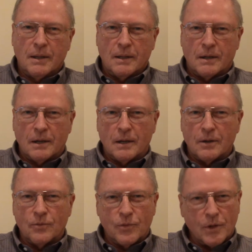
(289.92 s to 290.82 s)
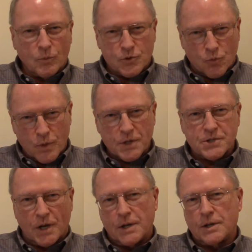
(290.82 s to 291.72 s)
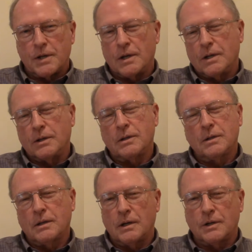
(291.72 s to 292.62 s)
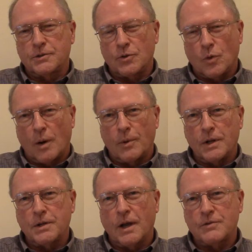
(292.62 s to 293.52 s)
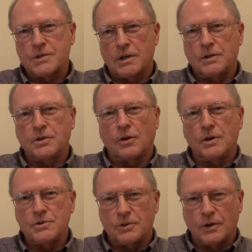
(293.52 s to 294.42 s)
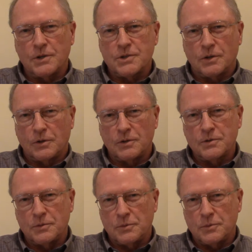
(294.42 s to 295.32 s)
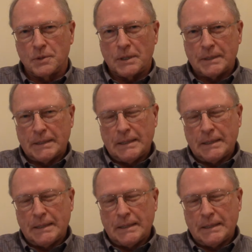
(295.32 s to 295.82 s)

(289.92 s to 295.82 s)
Then was reassigned again to the Robert A. Taft Sanitary Engineering Center to